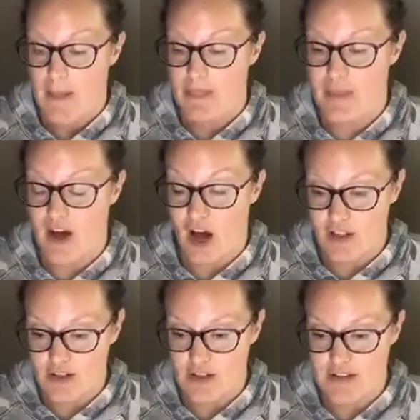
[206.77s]
The
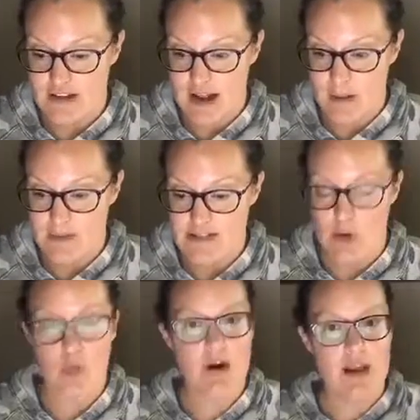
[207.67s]
other thing that happens,
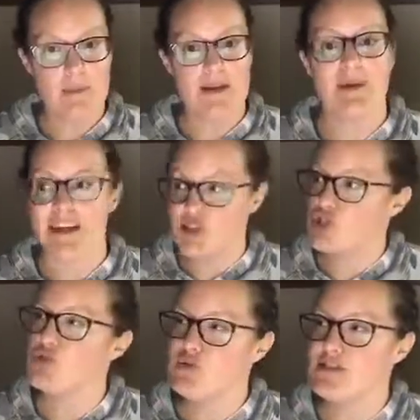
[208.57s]
and what I mean by
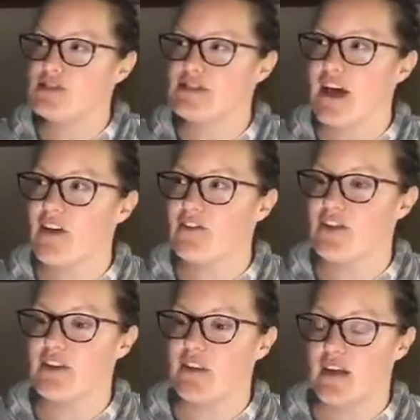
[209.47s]
choose yourself
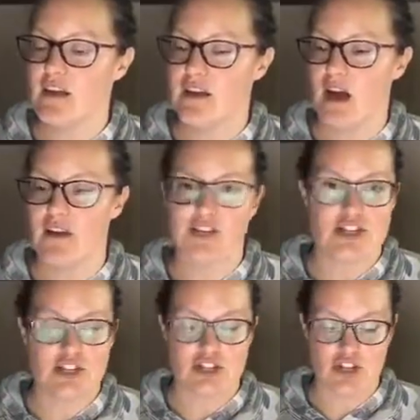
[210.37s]
on the
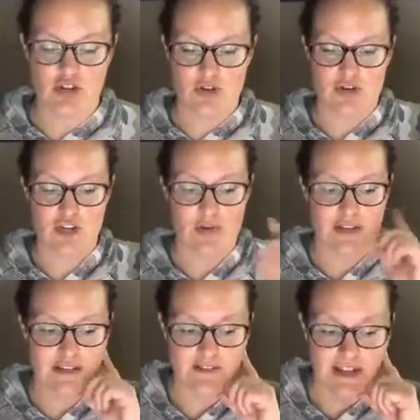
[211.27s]
shit
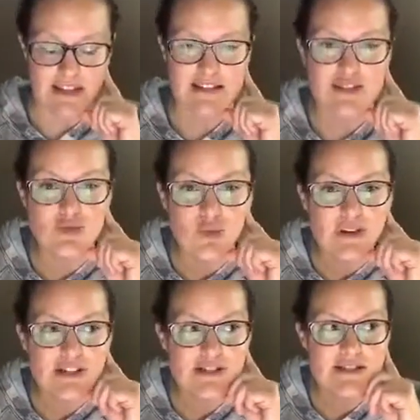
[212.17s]
showiest of days, is
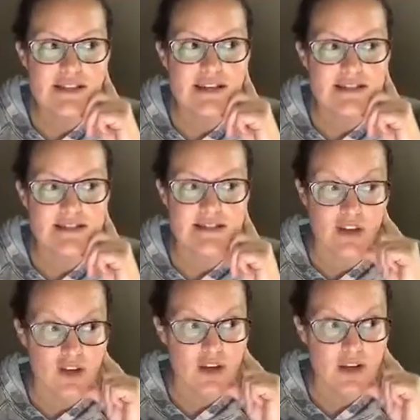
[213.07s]
really just like
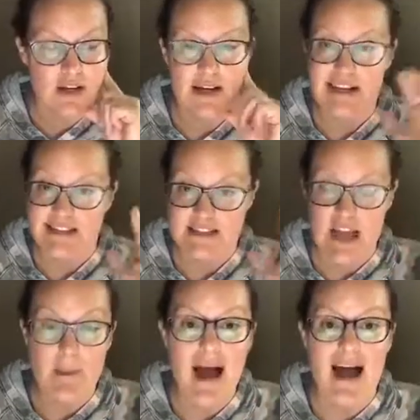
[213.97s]
still,
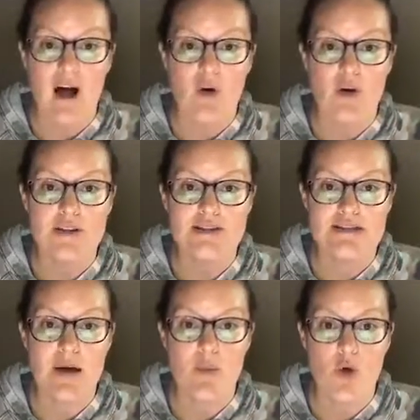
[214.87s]
somehow,
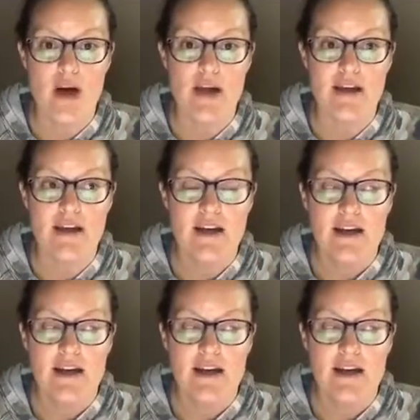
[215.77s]
some way,